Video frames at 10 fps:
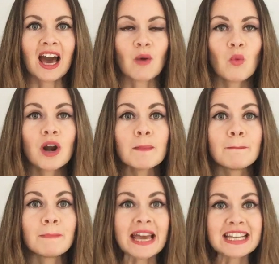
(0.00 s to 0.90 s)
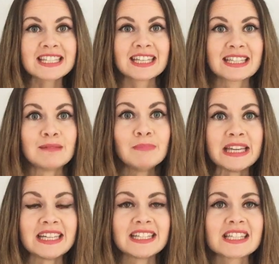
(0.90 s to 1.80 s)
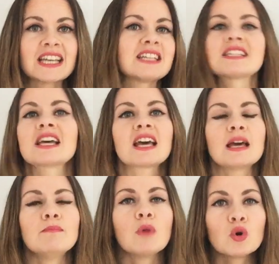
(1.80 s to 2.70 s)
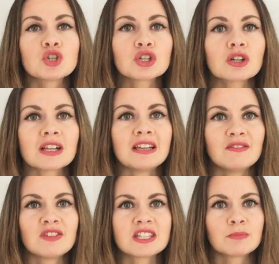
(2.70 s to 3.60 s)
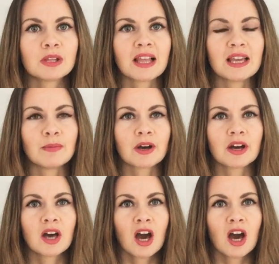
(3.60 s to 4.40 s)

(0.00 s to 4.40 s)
And what it basically means is emotional and invisible labour